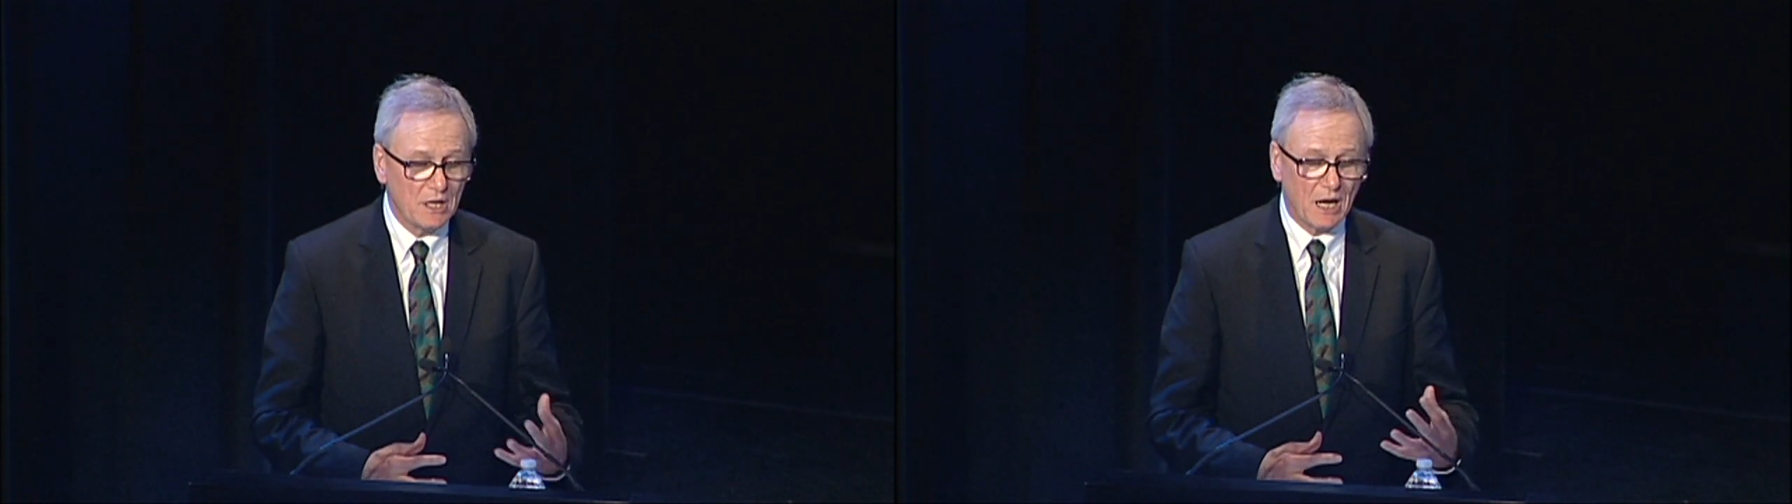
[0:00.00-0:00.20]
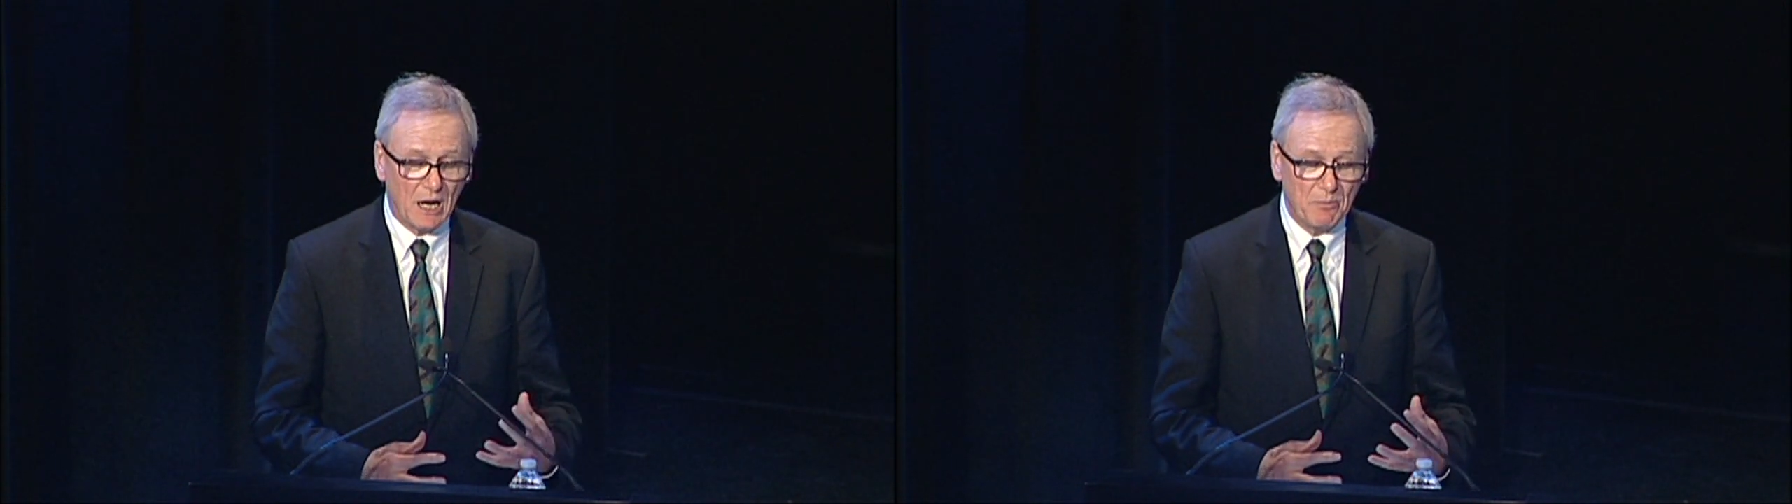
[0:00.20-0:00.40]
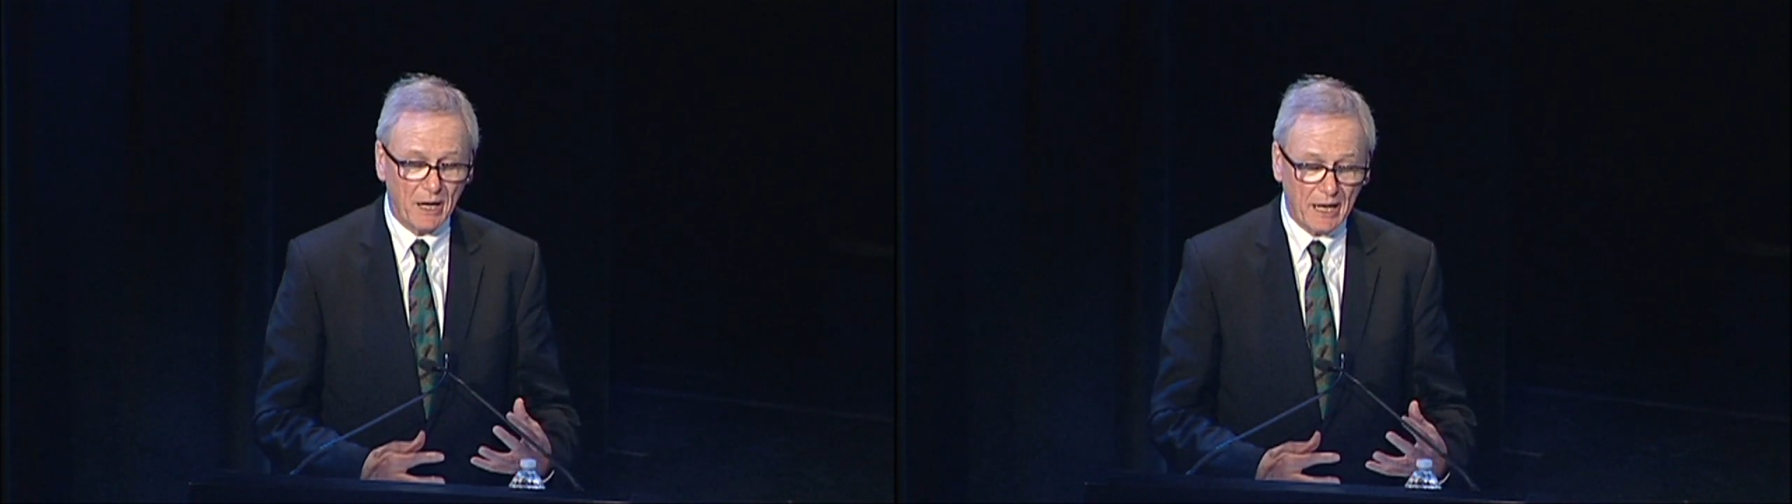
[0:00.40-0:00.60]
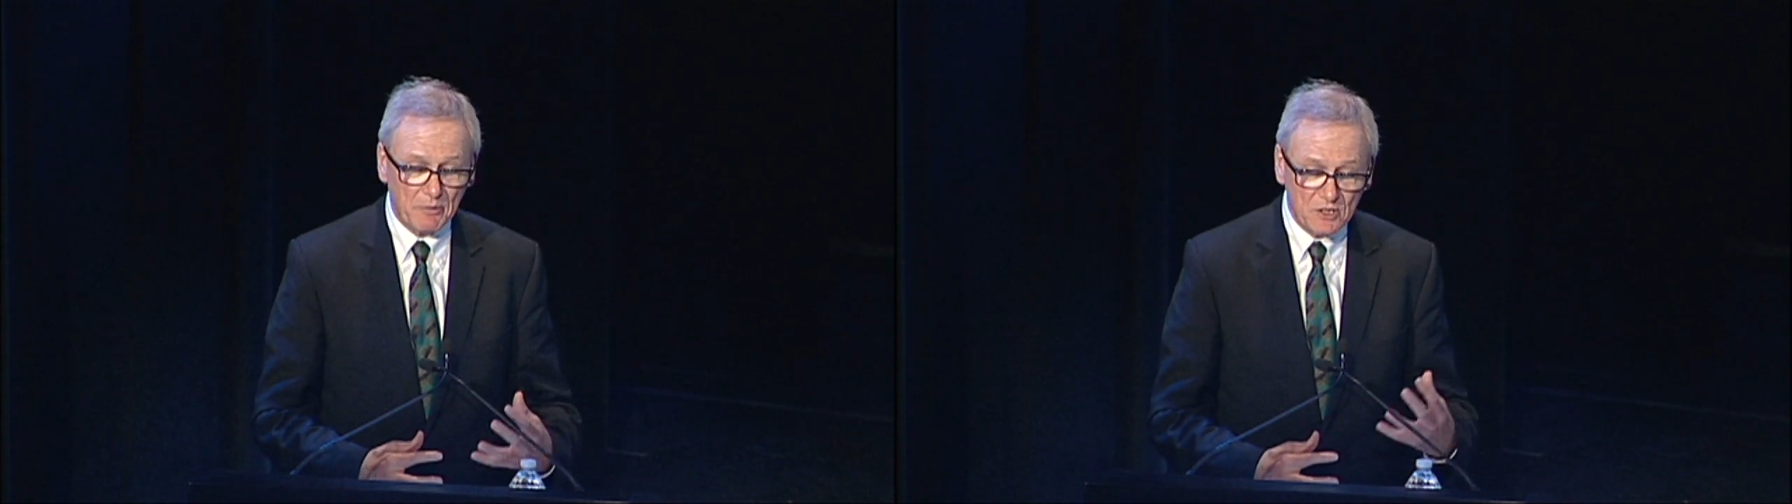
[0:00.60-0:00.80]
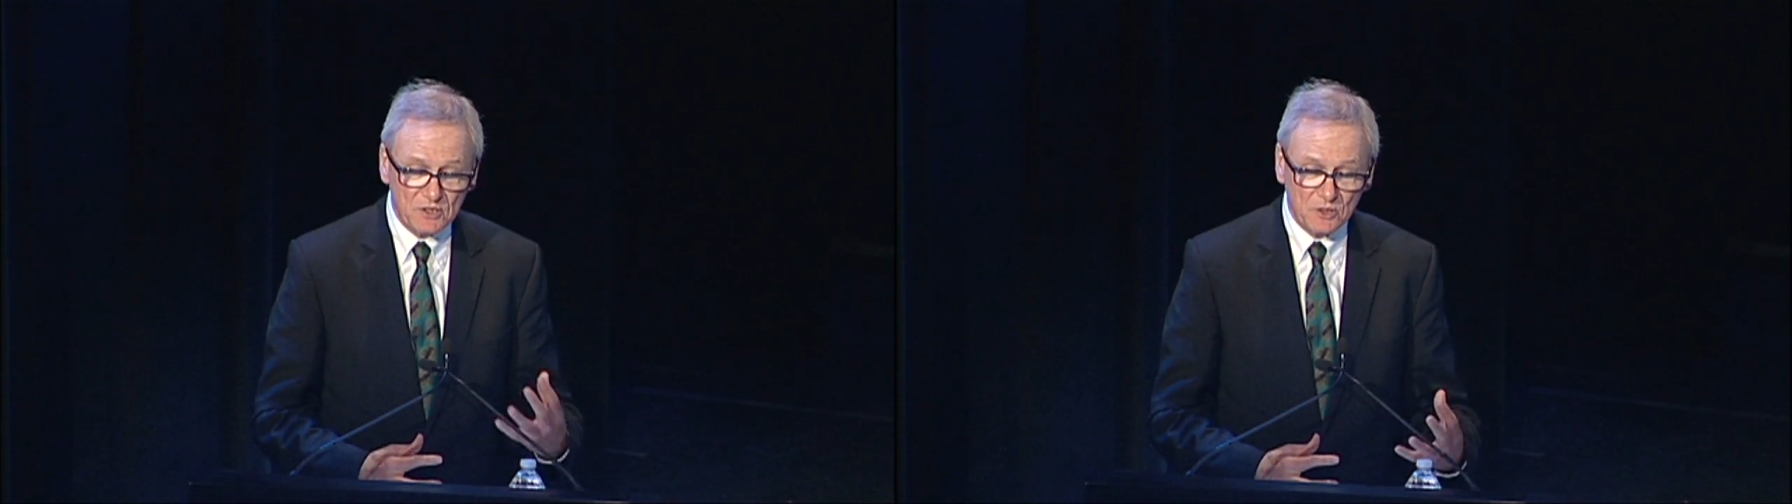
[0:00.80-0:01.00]
Um, and I
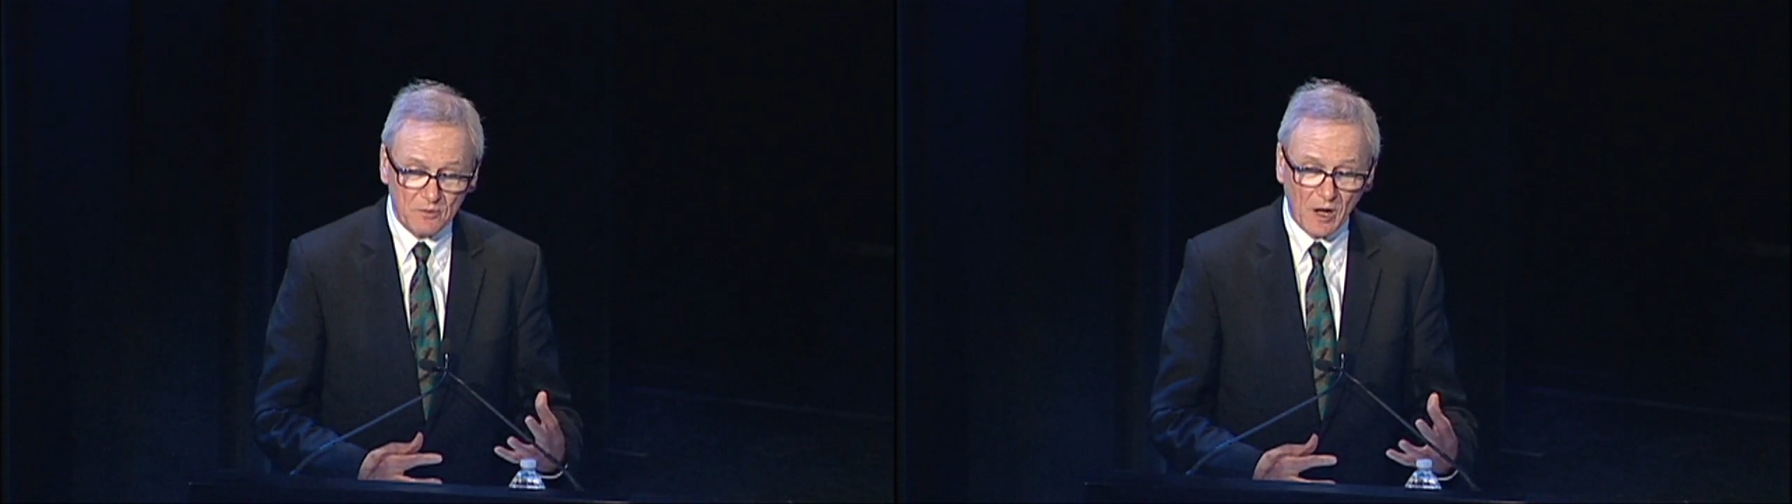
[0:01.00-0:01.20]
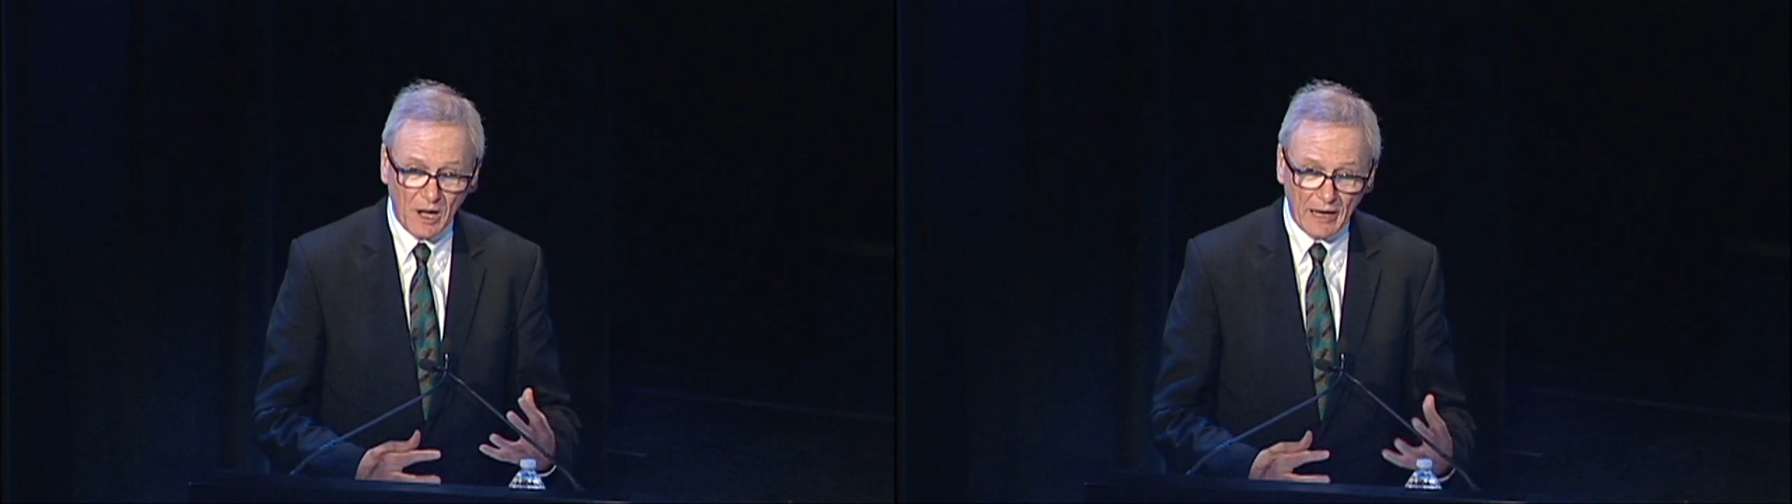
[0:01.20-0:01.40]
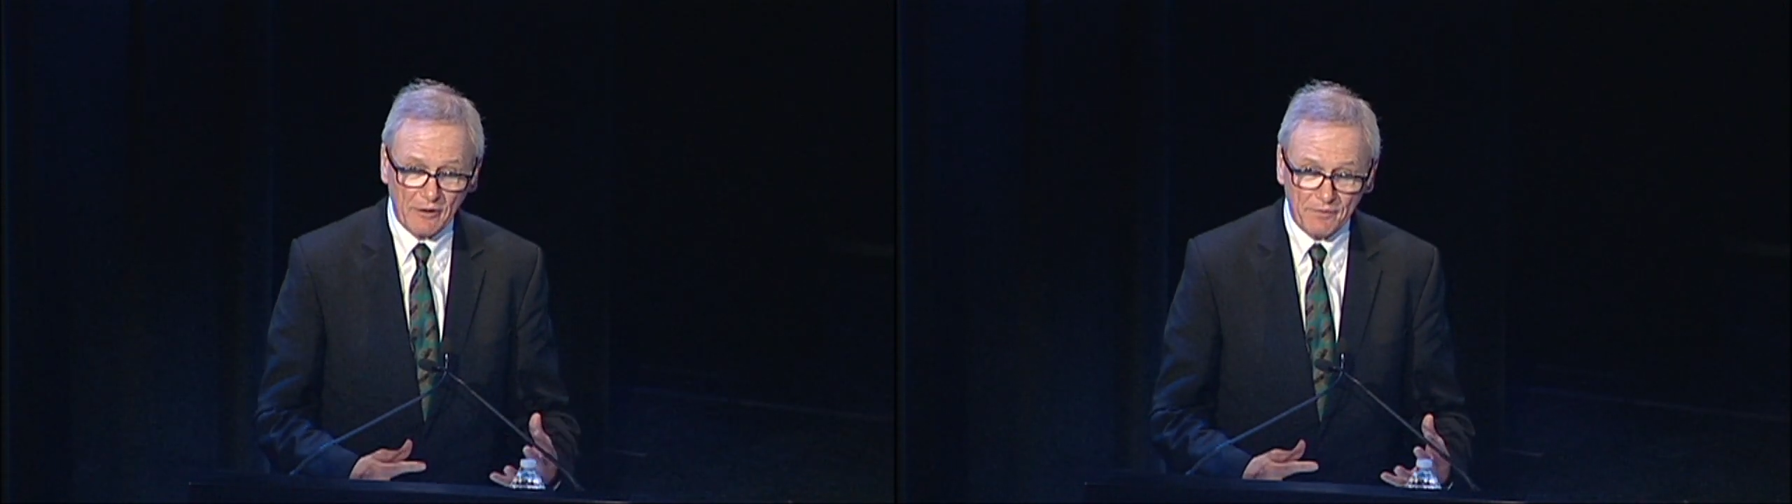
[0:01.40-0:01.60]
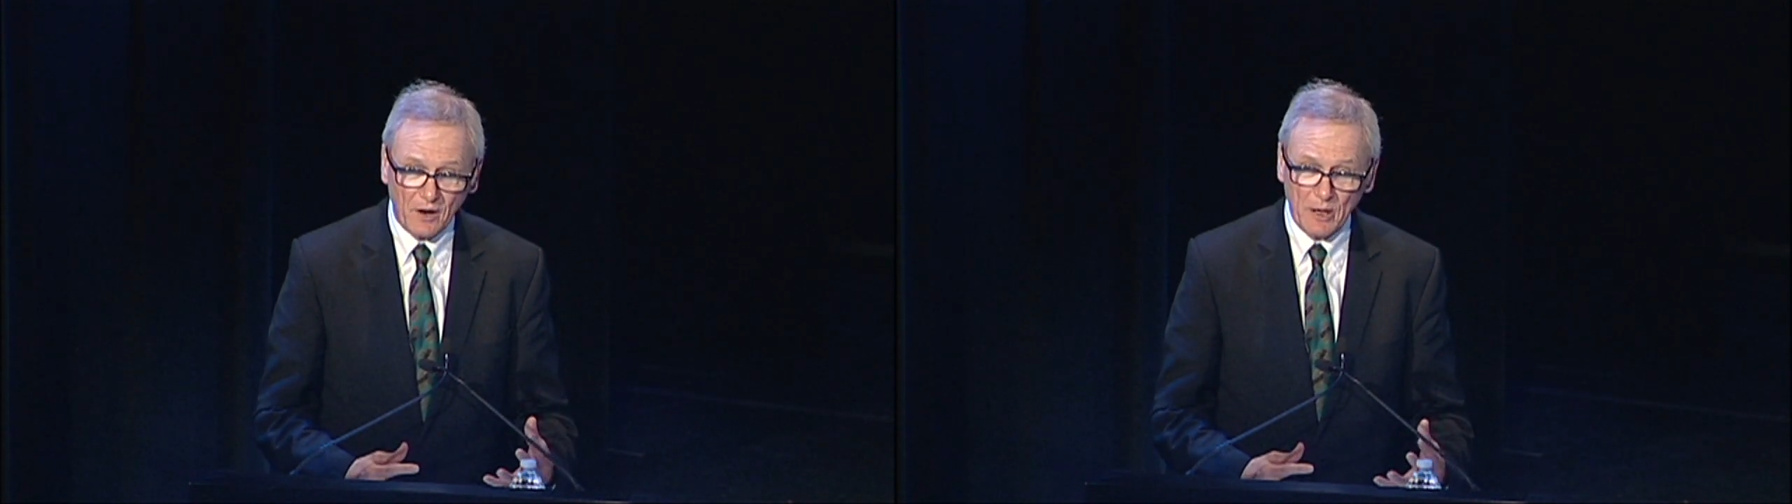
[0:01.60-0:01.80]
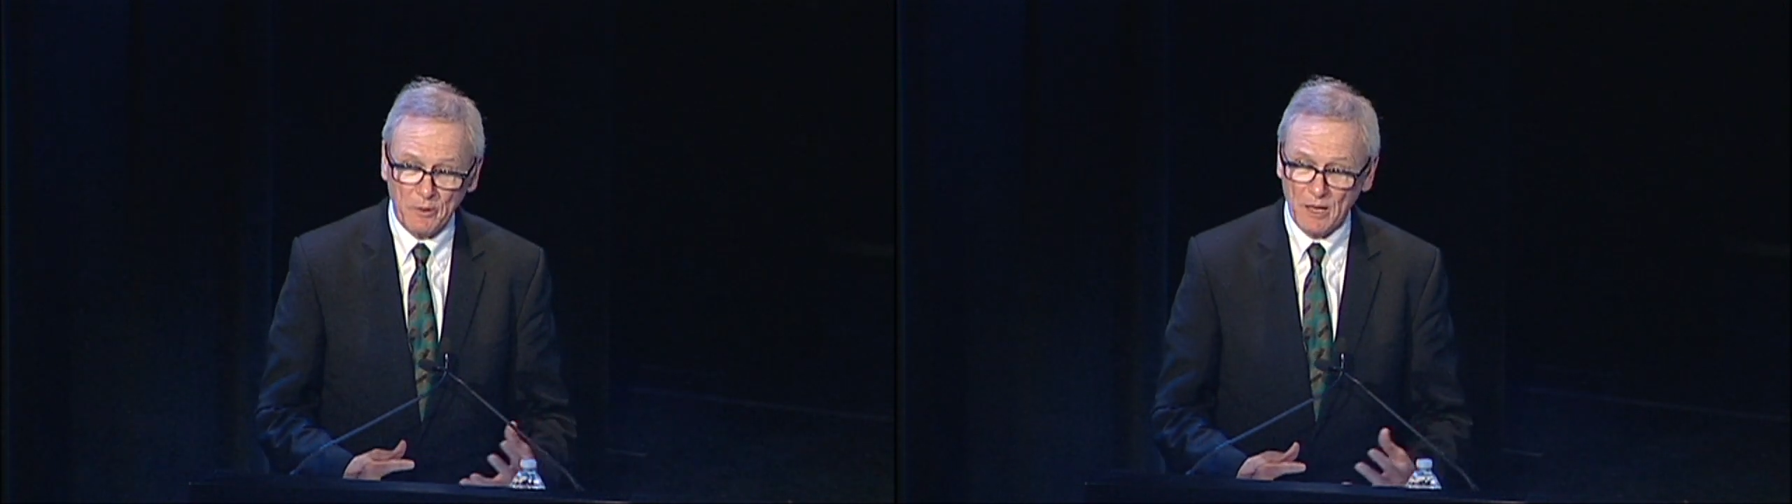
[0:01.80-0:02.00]
would just sort of
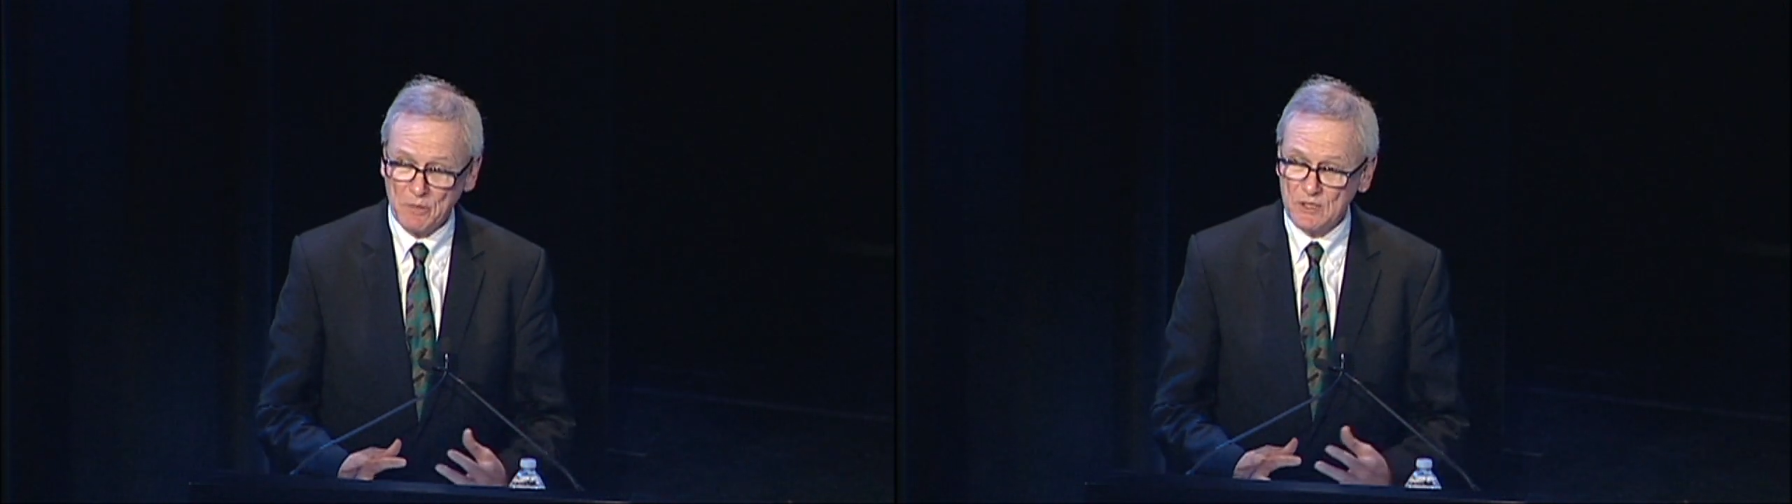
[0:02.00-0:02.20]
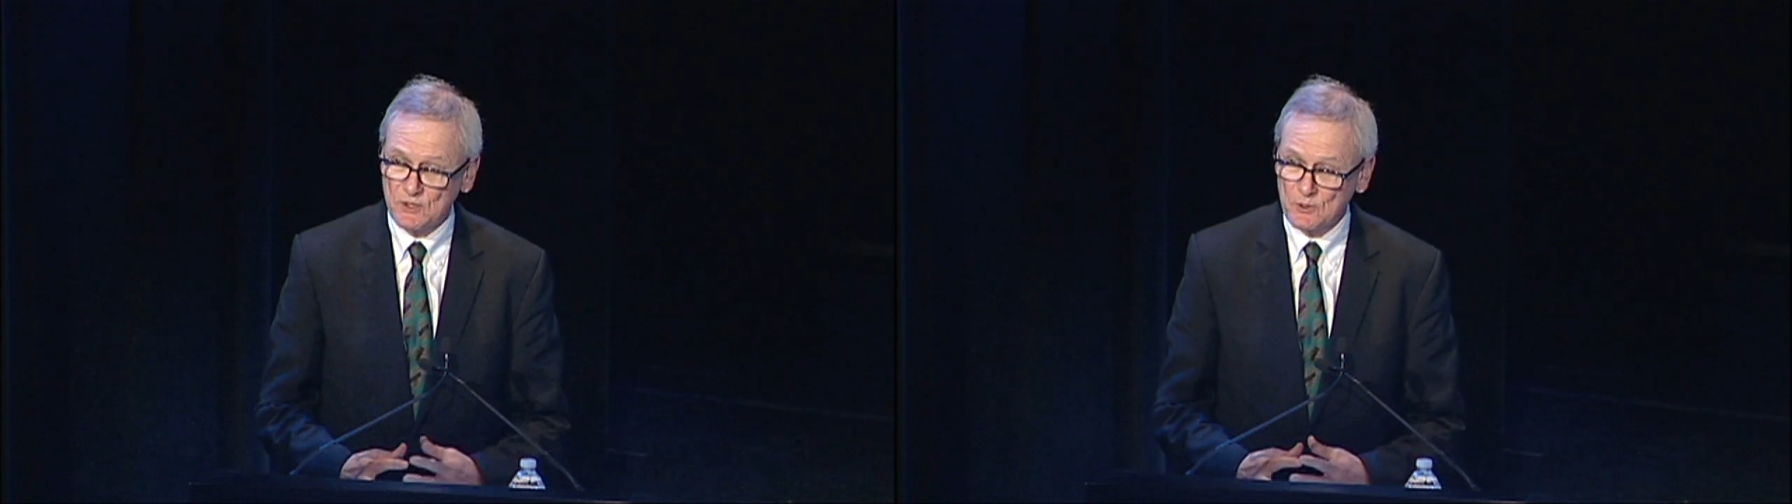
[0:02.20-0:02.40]
clarify when I mean